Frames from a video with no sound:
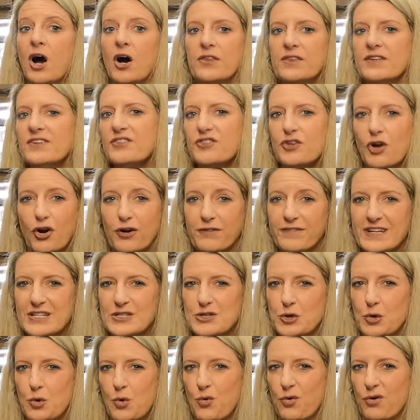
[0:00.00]
On this RV
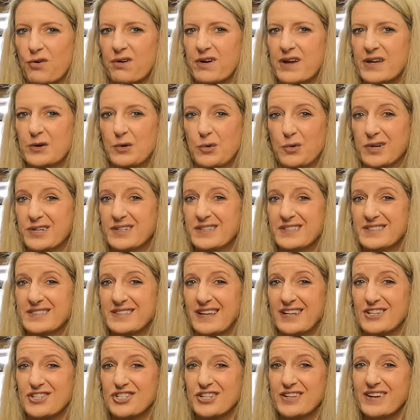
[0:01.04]
decor and
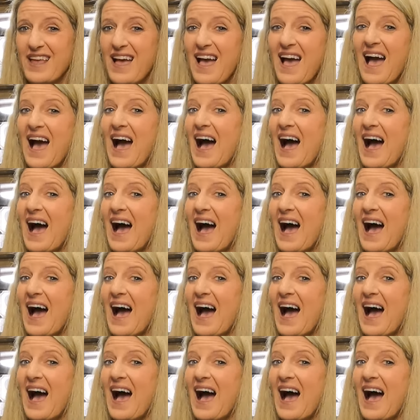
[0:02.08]
organization,